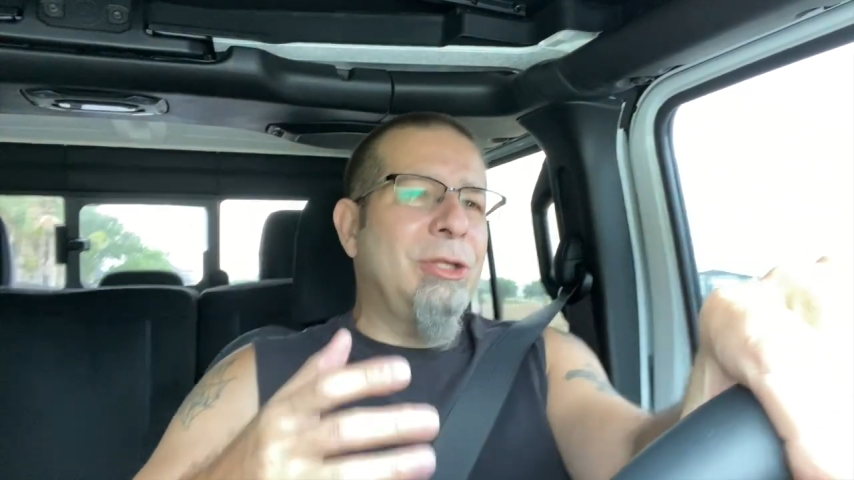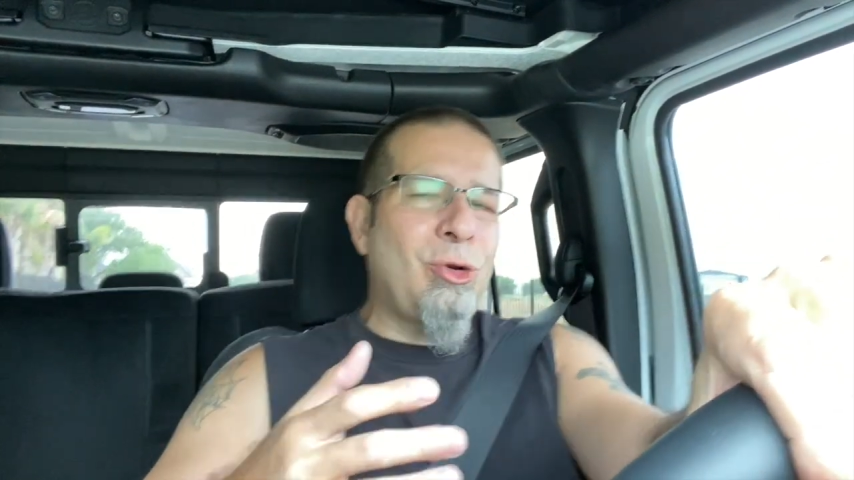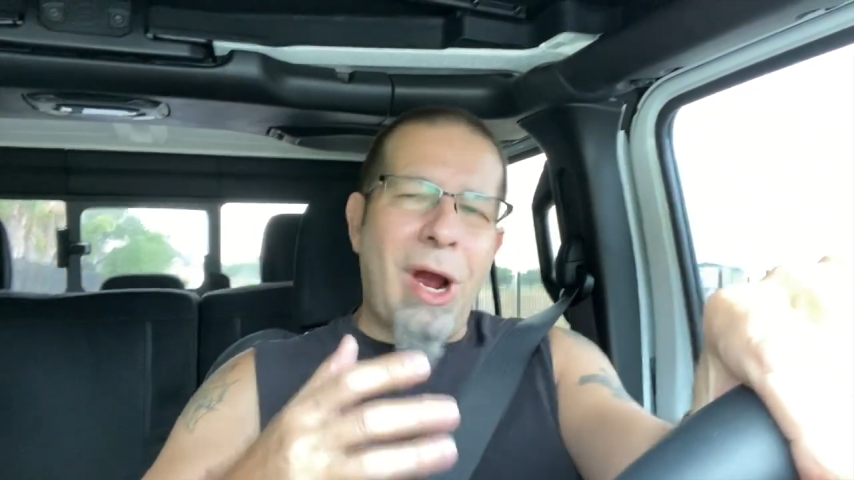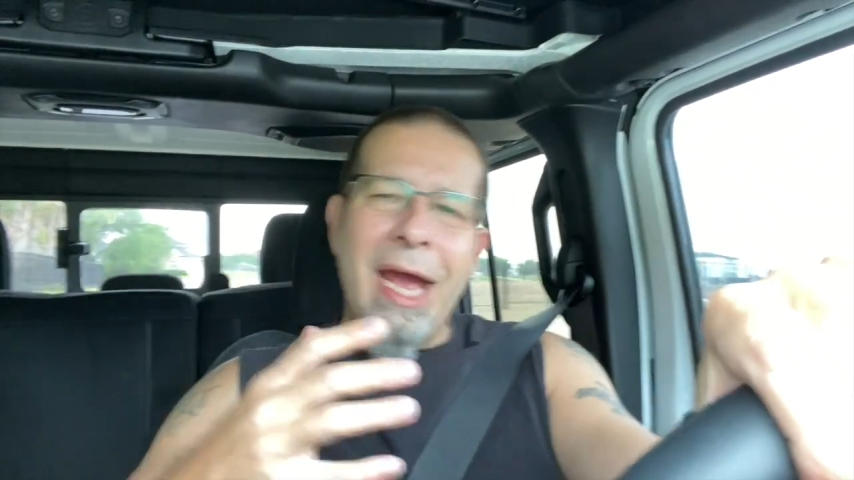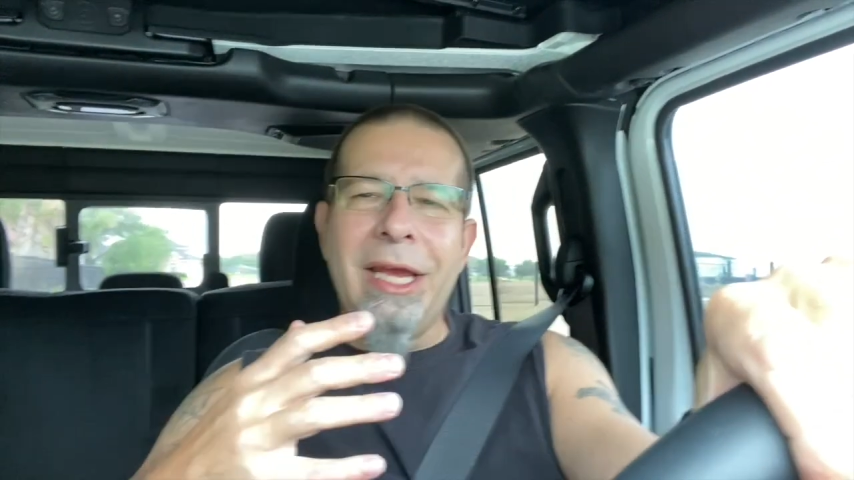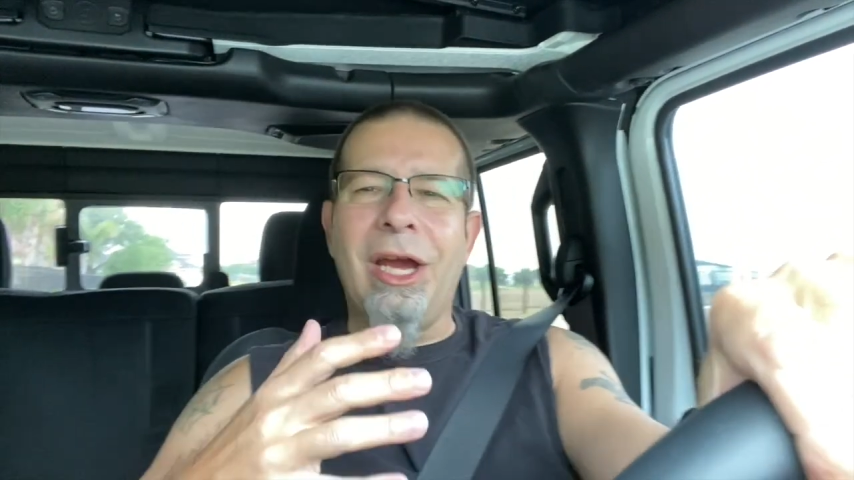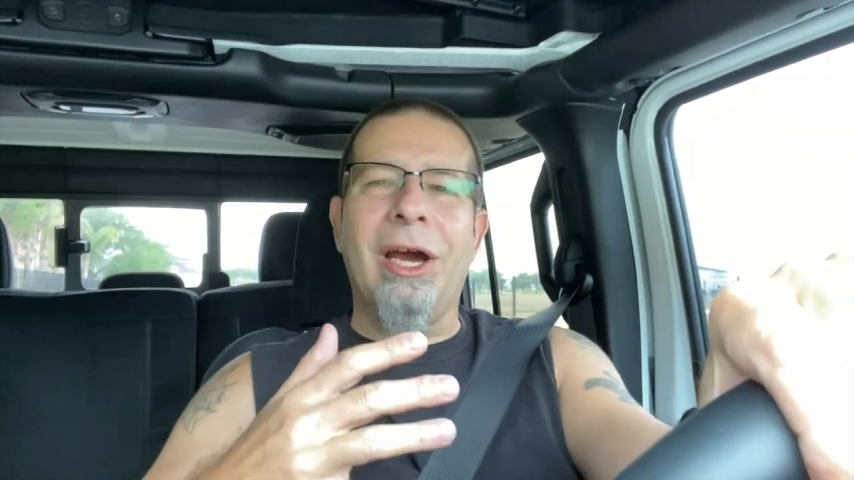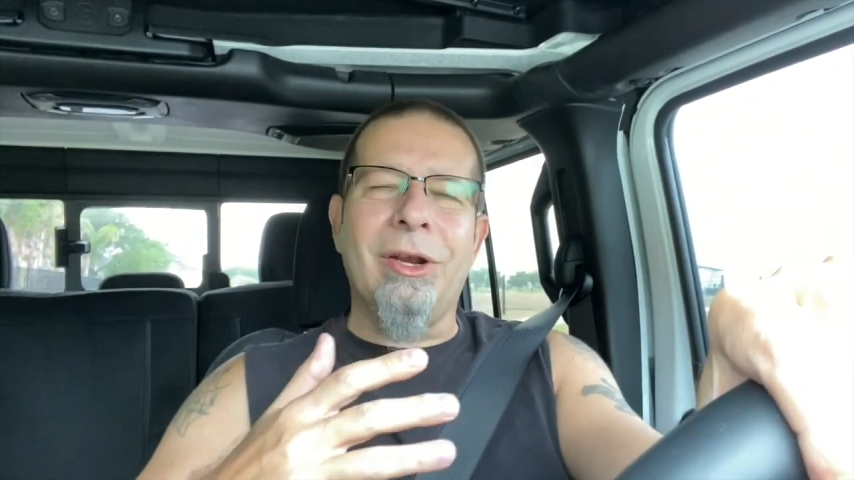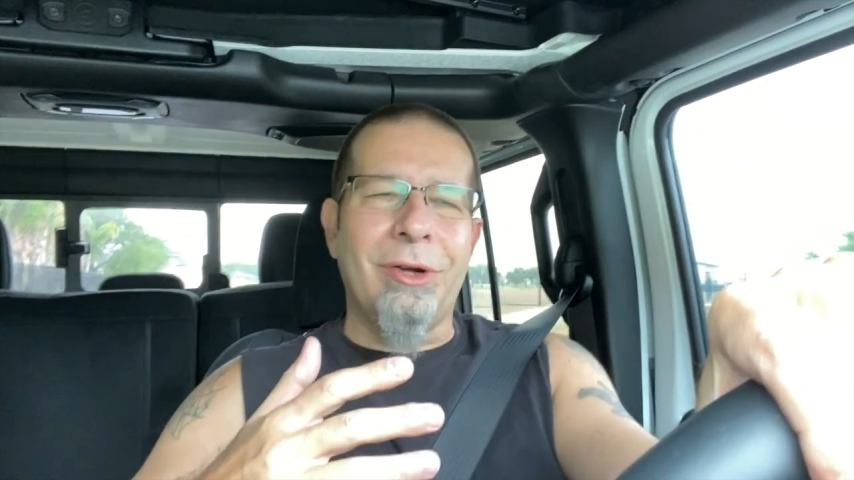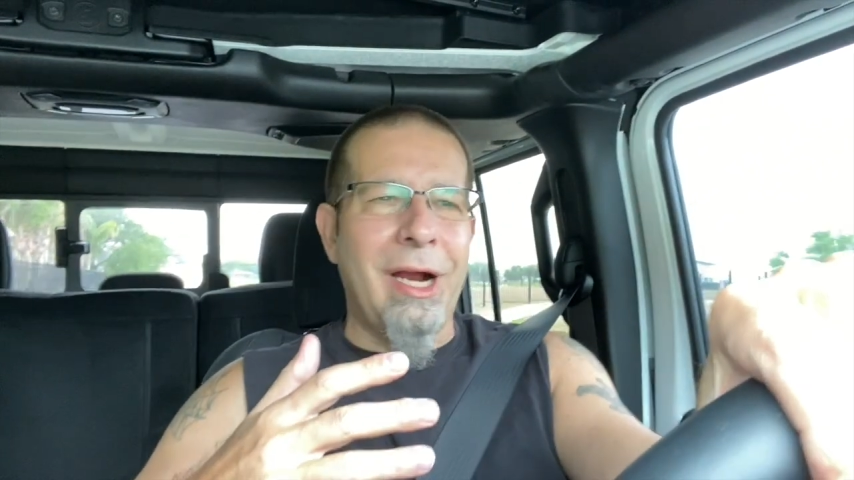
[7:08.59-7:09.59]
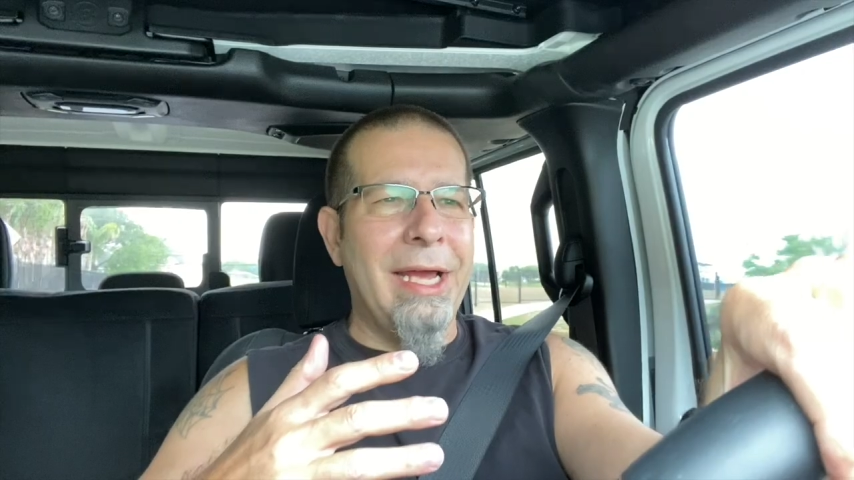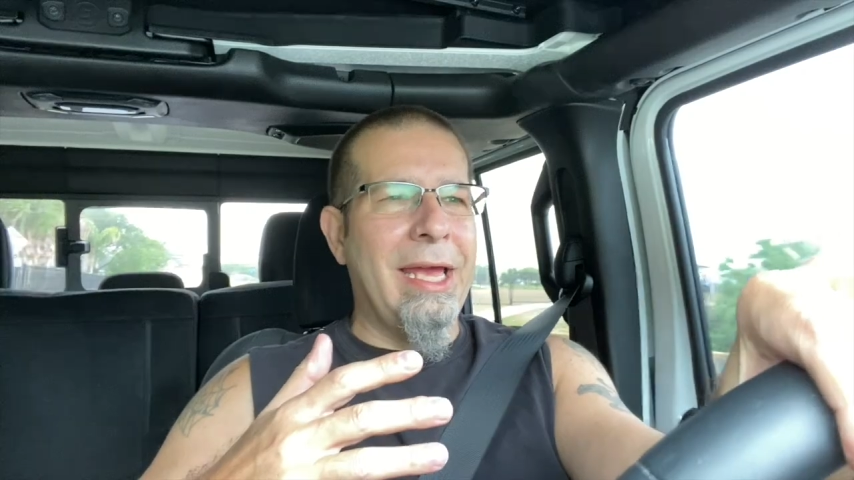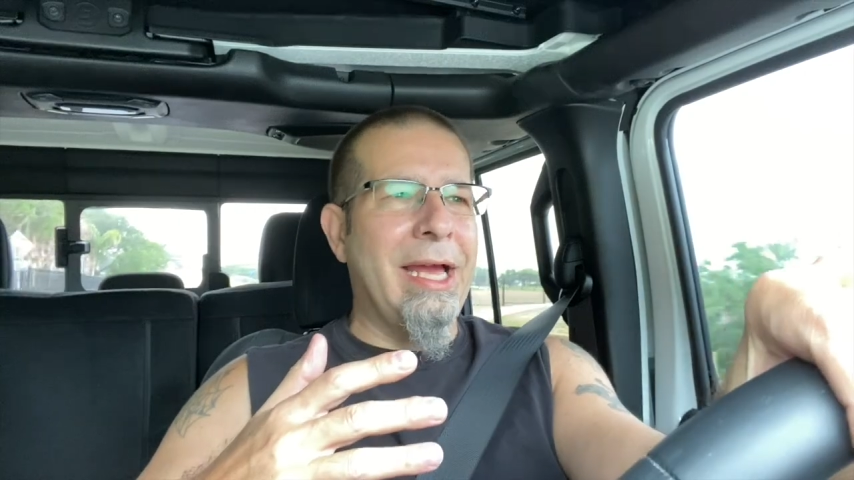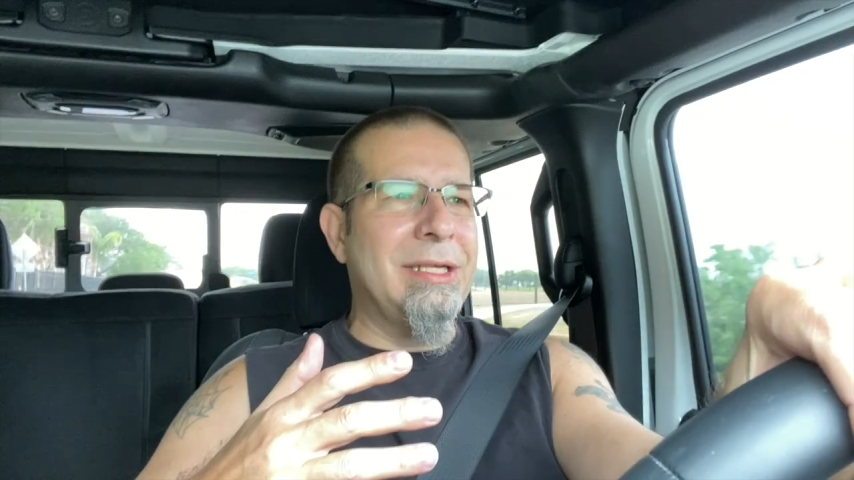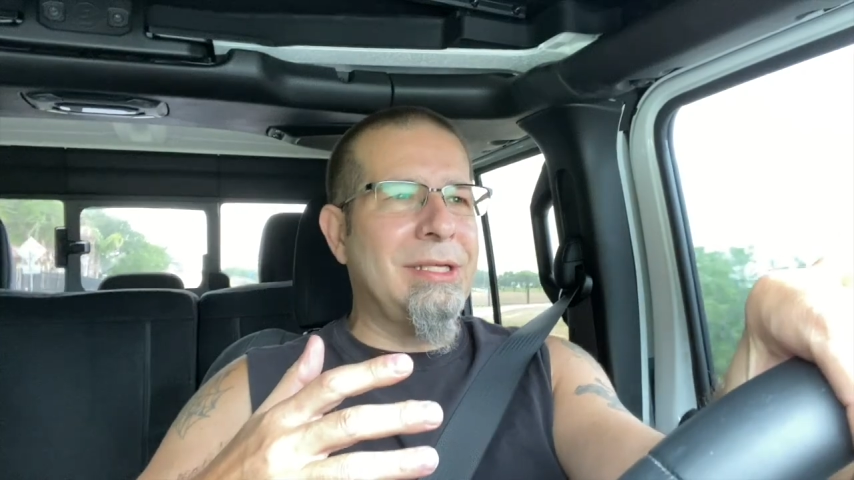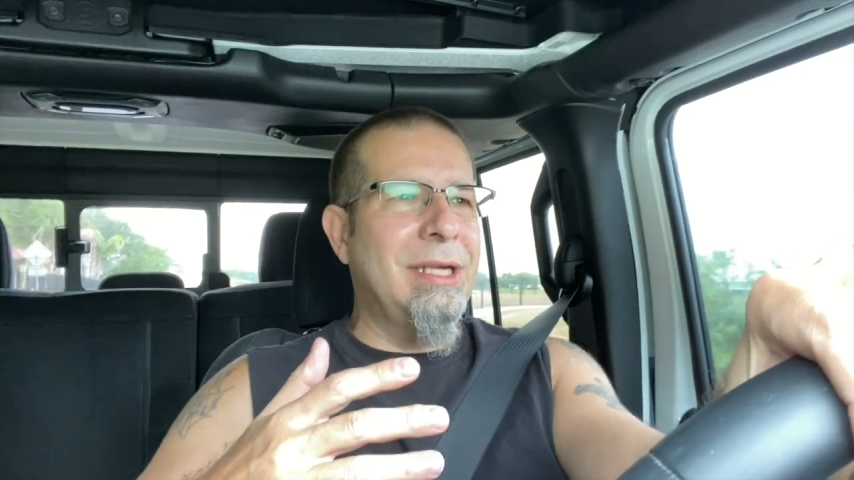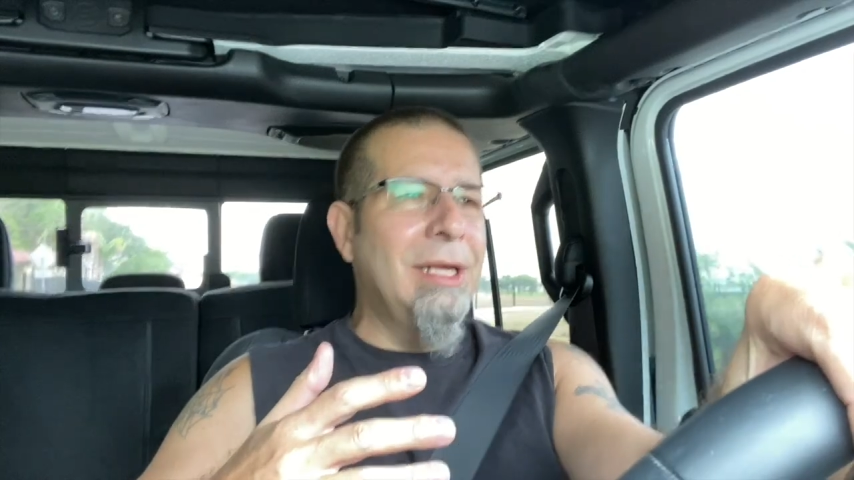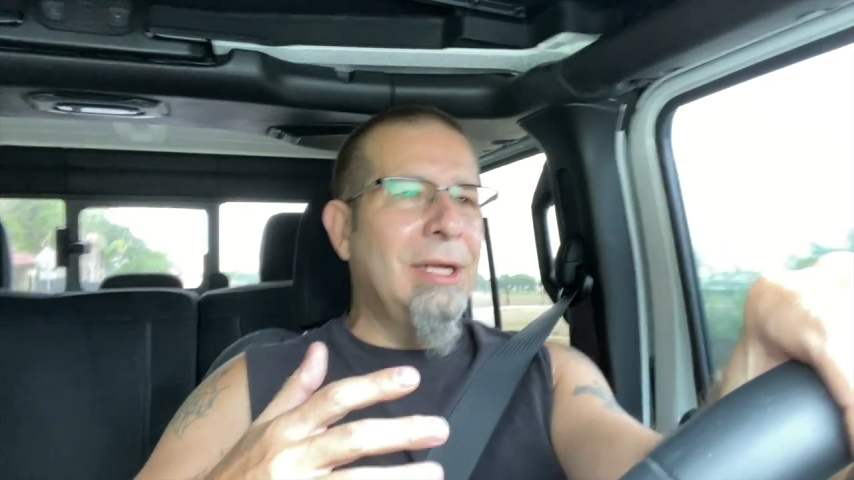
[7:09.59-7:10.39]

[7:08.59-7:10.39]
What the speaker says: tri-color, I guess,